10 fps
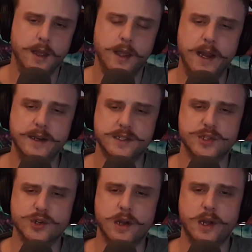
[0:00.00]
And it's
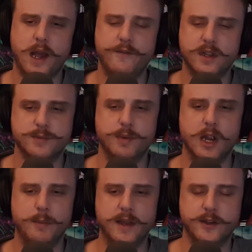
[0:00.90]
a drug I've
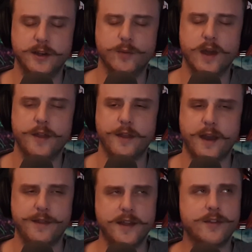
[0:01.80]
experimented with,
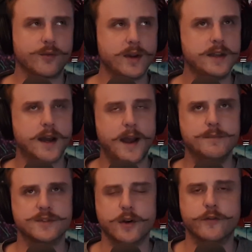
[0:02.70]
I think 3
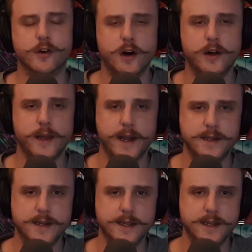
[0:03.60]
times overall I
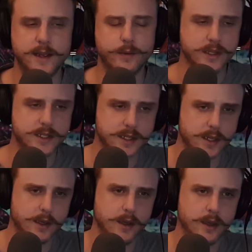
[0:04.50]
did it. It was
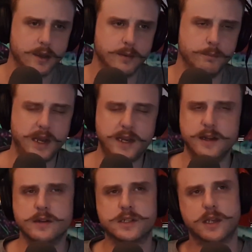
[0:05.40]
many
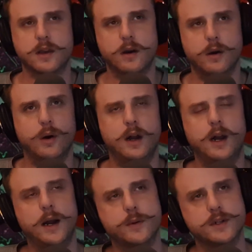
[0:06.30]
years ago.
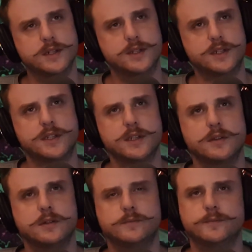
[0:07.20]
I
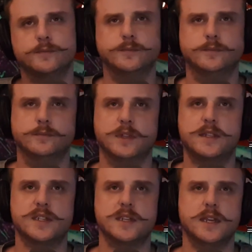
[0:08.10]
was
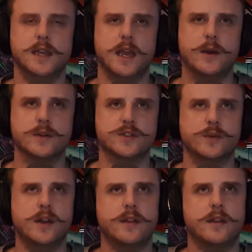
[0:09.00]

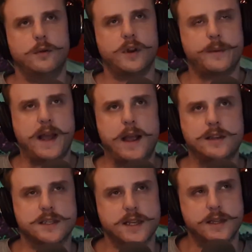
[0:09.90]
with one of my
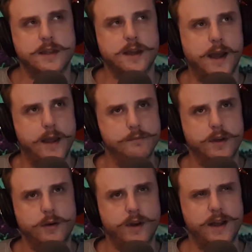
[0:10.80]
exes at the time
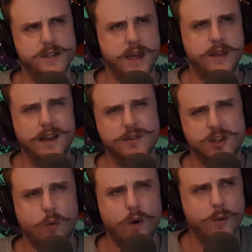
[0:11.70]
when I think I was
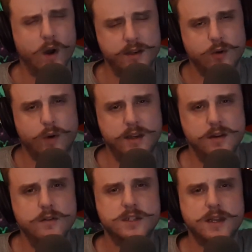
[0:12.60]
21,
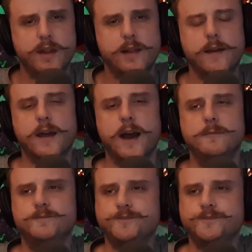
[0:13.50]
22, something like that.